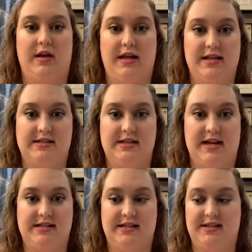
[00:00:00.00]
is
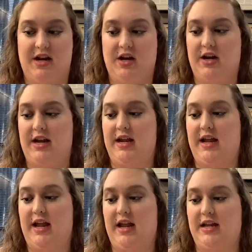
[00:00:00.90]
necessary
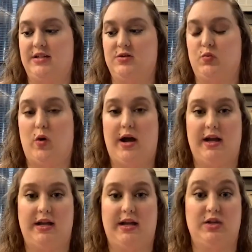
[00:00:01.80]
and
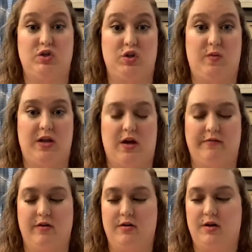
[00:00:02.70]
why it should be
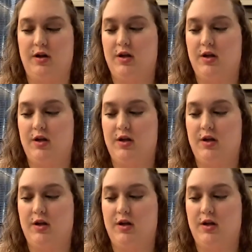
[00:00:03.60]
covered.